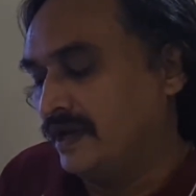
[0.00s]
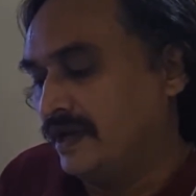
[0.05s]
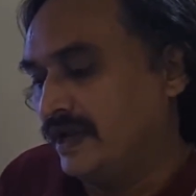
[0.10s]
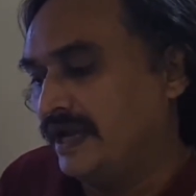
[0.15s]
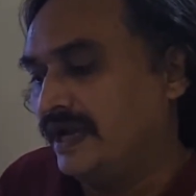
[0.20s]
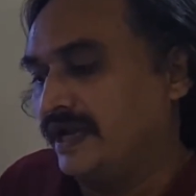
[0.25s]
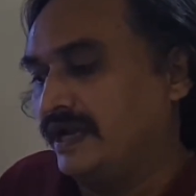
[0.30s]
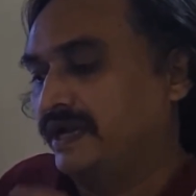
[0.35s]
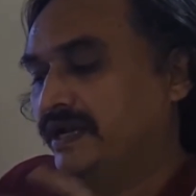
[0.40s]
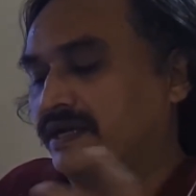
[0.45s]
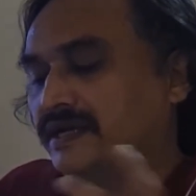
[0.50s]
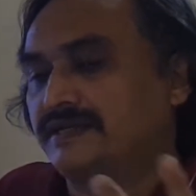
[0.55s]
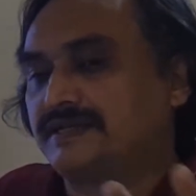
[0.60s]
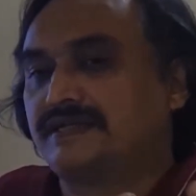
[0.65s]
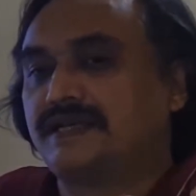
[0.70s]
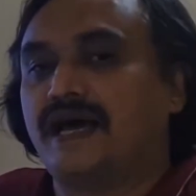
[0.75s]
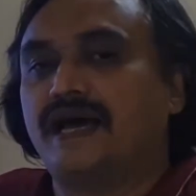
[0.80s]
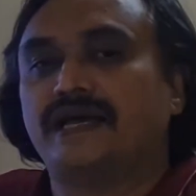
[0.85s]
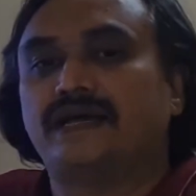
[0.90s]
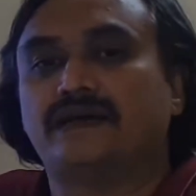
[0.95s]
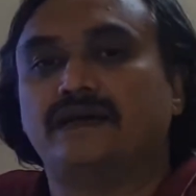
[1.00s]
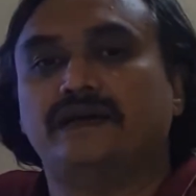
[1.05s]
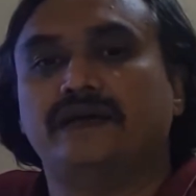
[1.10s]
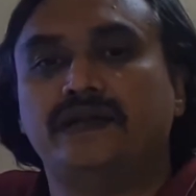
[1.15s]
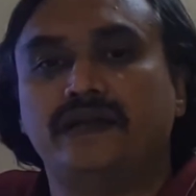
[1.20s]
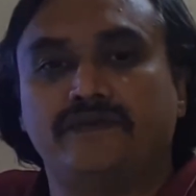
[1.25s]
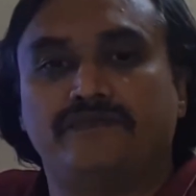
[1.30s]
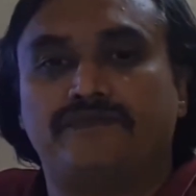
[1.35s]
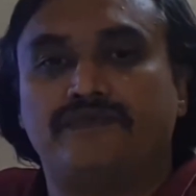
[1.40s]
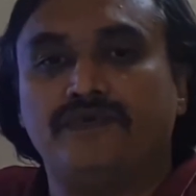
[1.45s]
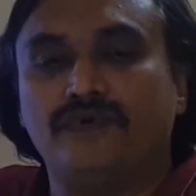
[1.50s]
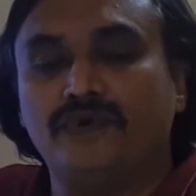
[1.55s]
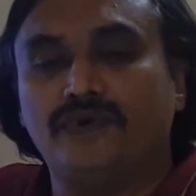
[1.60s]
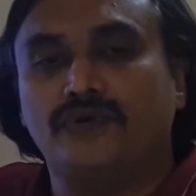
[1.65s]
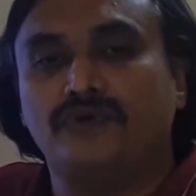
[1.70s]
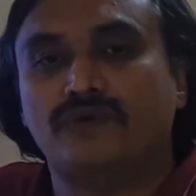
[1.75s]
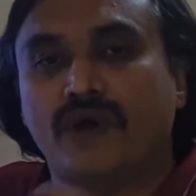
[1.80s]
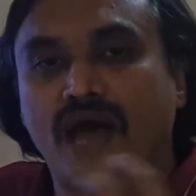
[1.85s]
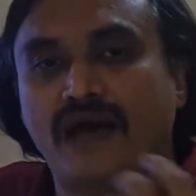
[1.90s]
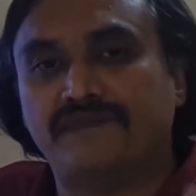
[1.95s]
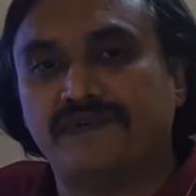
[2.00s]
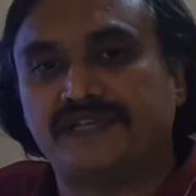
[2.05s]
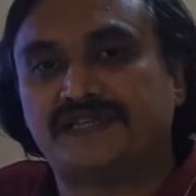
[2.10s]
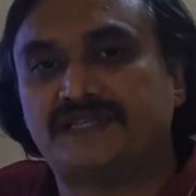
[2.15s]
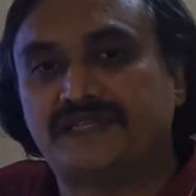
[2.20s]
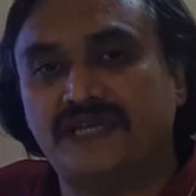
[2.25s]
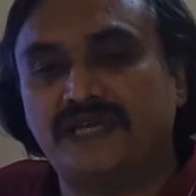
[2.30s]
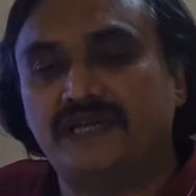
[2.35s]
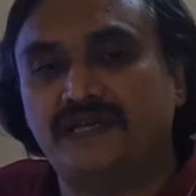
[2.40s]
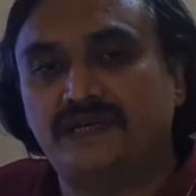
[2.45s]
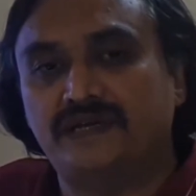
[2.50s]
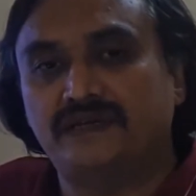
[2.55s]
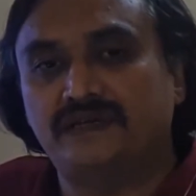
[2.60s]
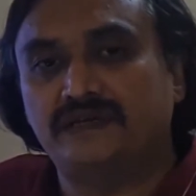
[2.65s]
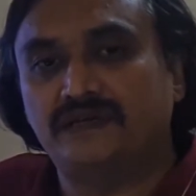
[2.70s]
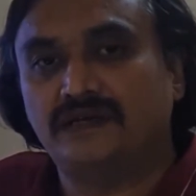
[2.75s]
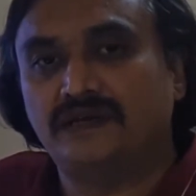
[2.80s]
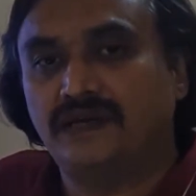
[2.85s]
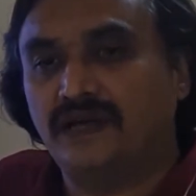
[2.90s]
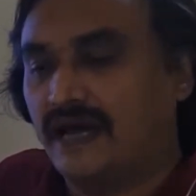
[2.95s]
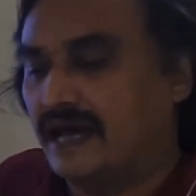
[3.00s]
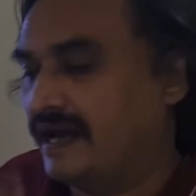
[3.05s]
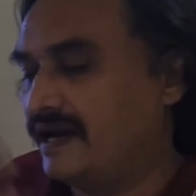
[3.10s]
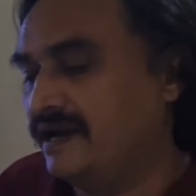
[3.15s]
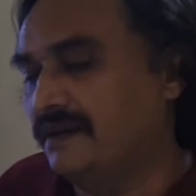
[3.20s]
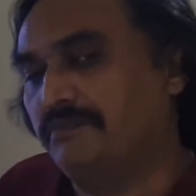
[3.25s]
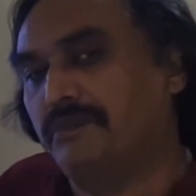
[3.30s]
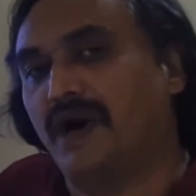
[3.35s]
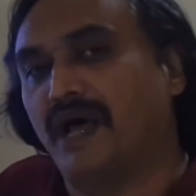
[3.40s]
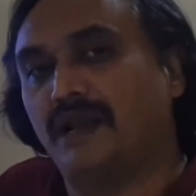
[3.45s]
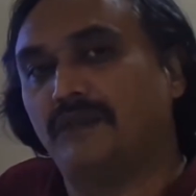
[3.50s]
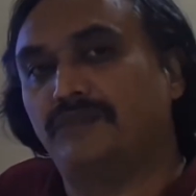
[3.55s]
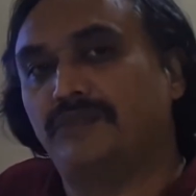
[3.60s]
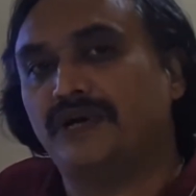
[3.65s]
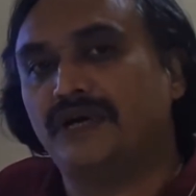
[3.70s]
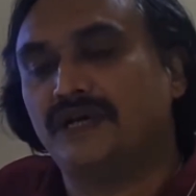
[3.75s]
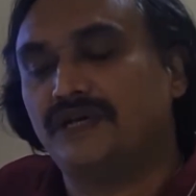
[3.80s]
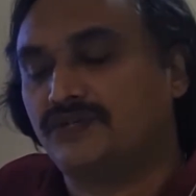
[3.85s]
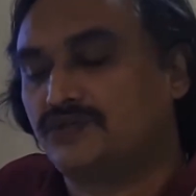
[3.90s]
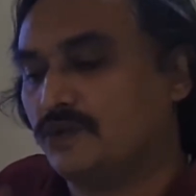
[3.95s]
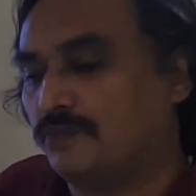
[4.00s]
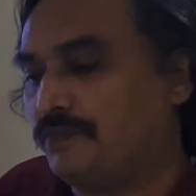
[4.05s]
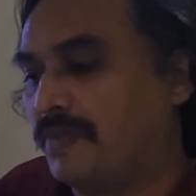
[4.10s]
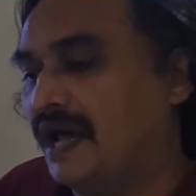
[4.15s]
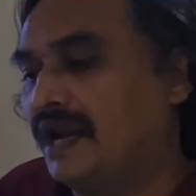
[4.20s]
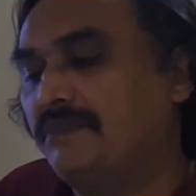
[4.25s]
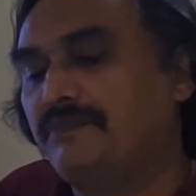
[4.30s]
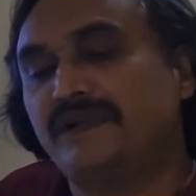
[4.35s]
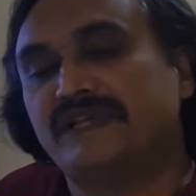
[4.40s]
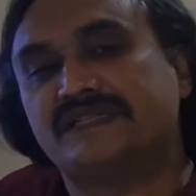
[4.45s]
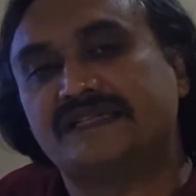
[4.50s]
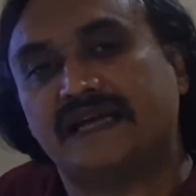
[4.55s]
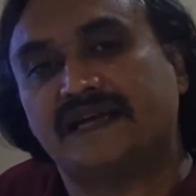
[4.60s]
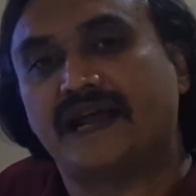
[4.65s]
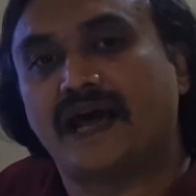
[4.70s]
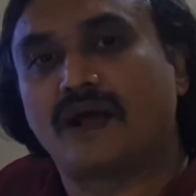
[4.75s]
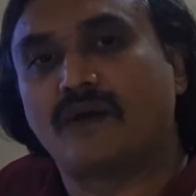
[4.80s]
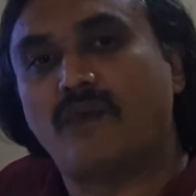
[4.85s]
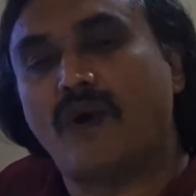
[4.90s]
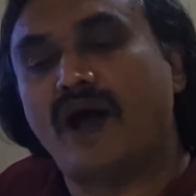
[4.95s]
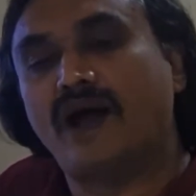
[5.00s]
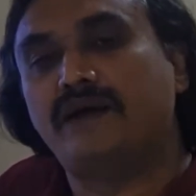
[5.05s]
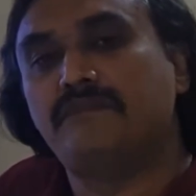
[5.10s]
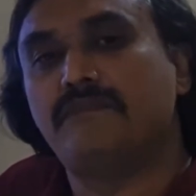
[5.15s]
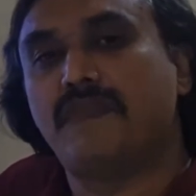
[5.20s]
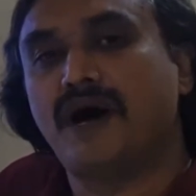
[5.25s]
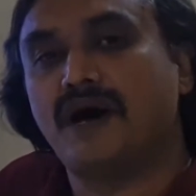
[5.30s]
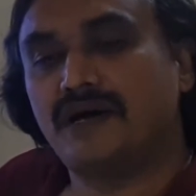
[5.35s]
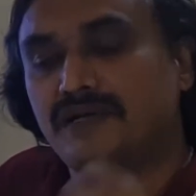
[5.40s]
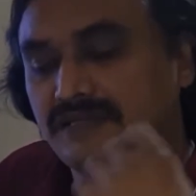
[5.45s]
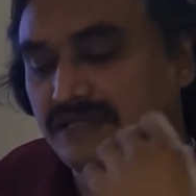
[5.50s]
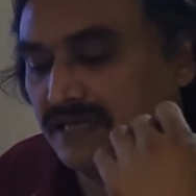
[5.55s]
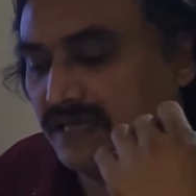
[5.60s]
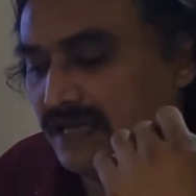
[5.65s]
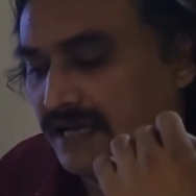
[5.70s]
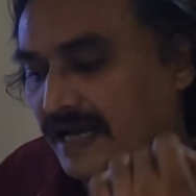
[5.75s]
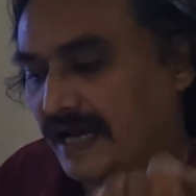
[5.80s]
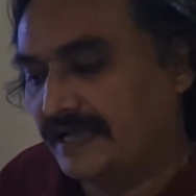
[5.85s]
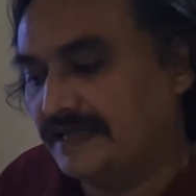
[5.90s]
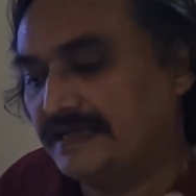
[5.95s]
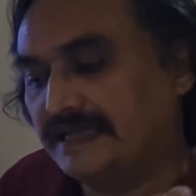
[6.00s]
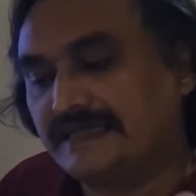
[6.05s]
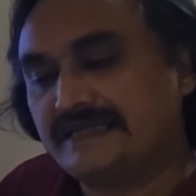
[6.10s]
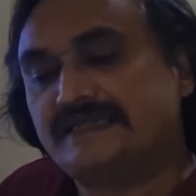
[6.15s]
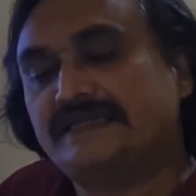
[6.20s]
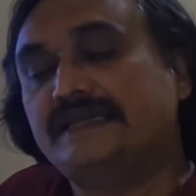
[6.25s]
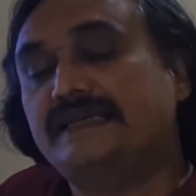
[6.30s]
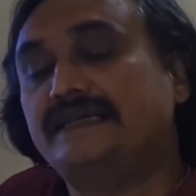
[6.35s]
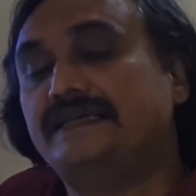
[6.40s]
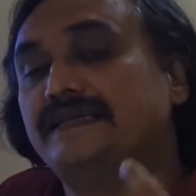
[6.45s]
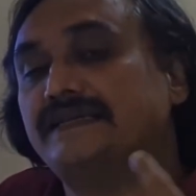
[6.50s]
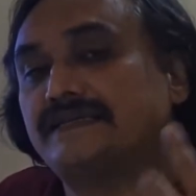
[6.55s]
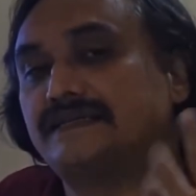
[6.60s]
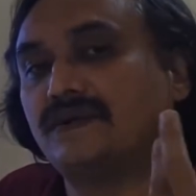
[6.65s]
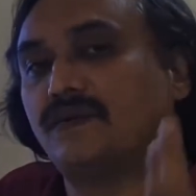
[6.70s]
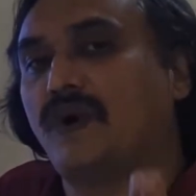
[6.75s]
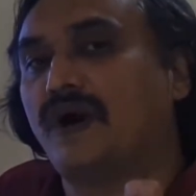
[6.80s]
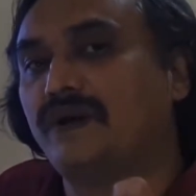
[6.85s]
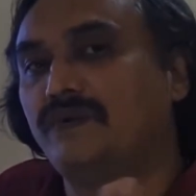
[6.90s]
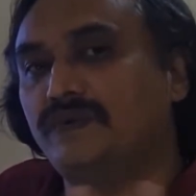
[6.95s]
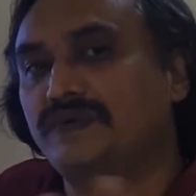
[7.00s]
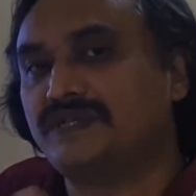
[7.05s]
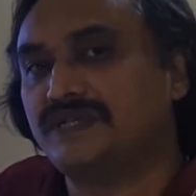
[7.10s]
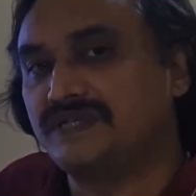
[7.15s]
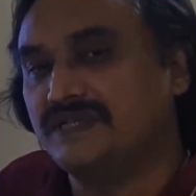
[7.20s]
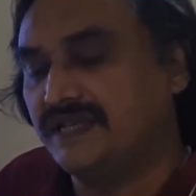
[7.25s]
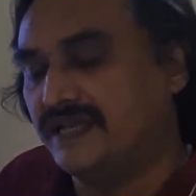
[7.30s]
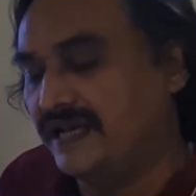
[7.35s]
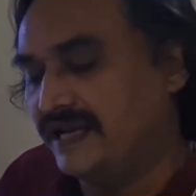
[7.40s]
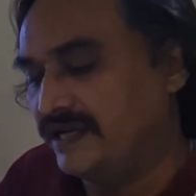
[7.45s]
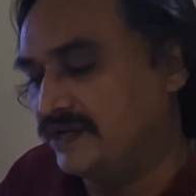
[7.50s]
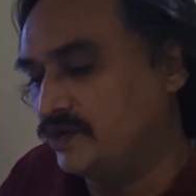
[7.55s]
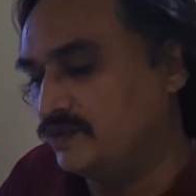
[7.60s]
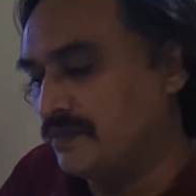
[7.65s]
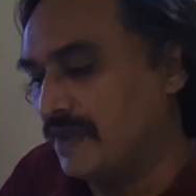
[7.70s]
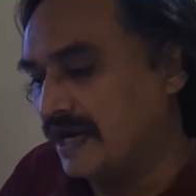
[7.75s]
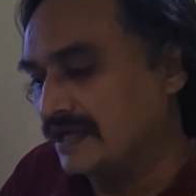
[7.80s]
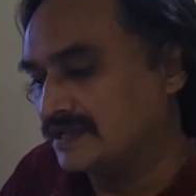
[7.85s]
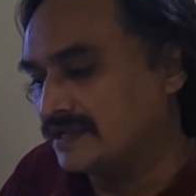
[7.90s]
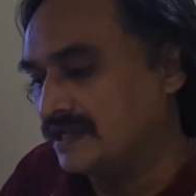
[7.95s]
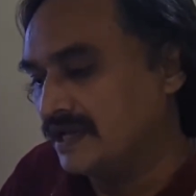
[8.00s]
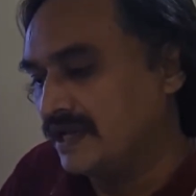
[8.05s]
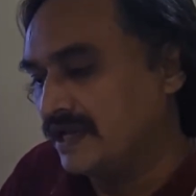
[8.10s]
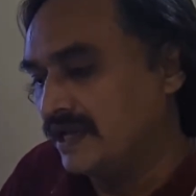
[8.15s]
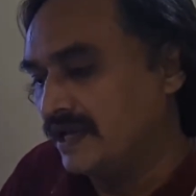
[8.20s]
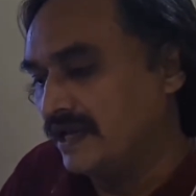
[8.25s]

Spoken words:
It is like in a fruit you have a seed and a pulp. So pulp is that acquired mass and the seed is the one which is the native mass.